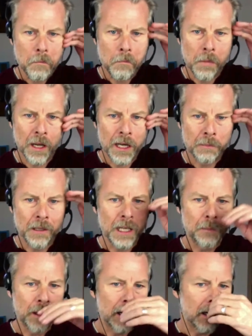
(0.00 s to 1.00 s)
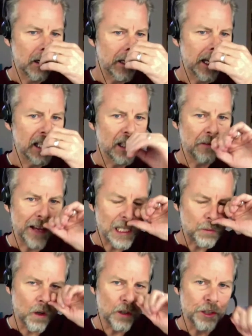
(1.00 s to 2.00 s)
Bloody, bloody, blah. Okay, so
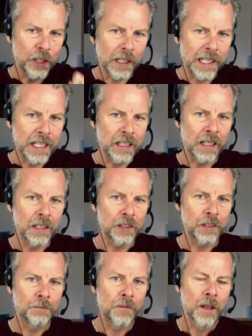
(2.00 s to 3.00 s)
that's what Jalique does.